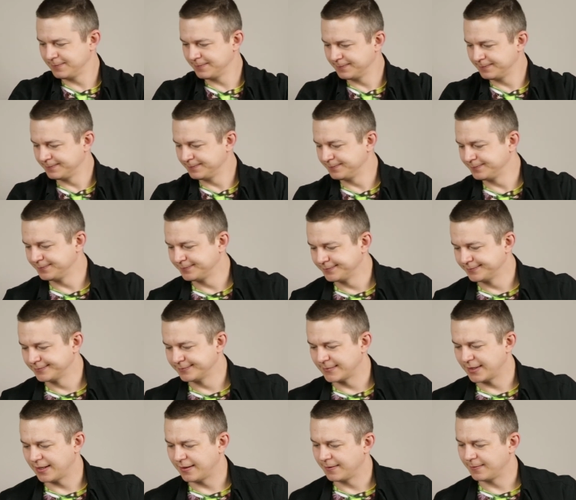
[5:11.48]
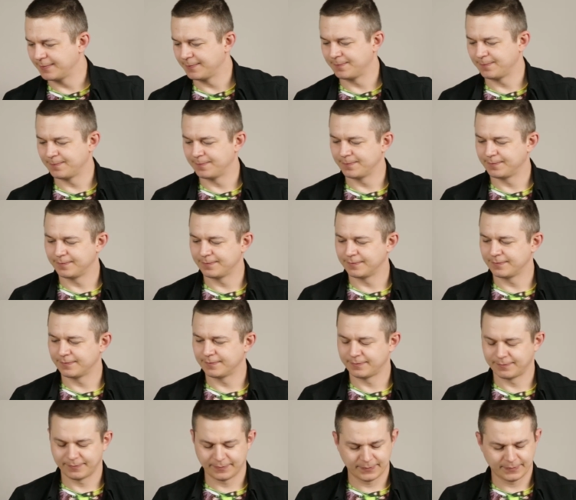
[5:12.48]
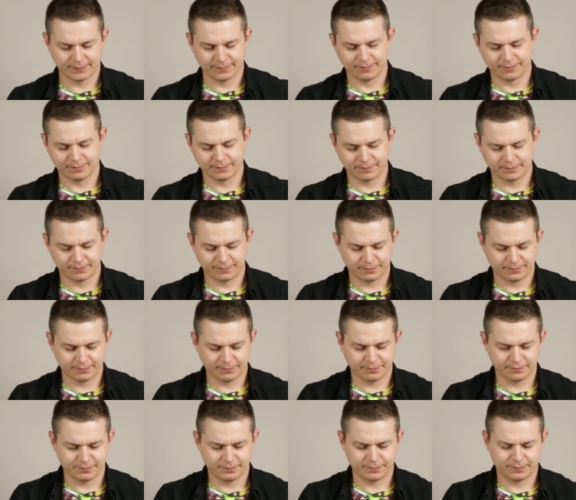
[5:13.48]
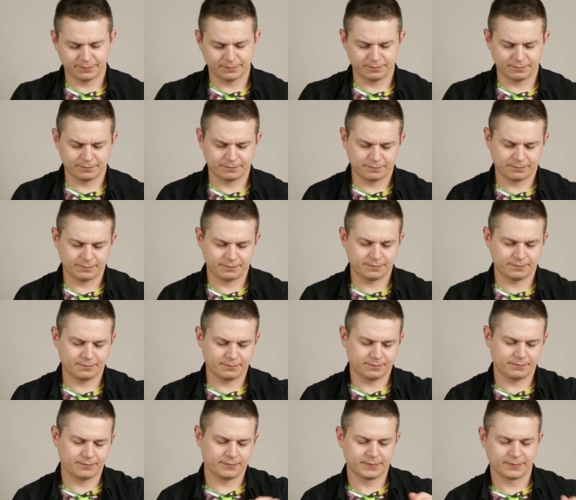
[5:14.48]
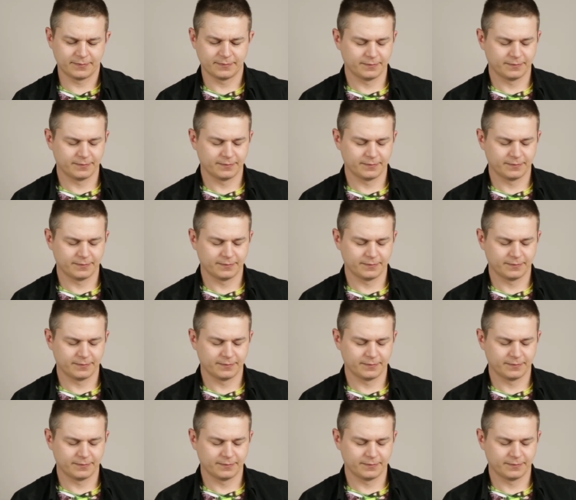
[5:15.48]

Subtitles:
[no speech]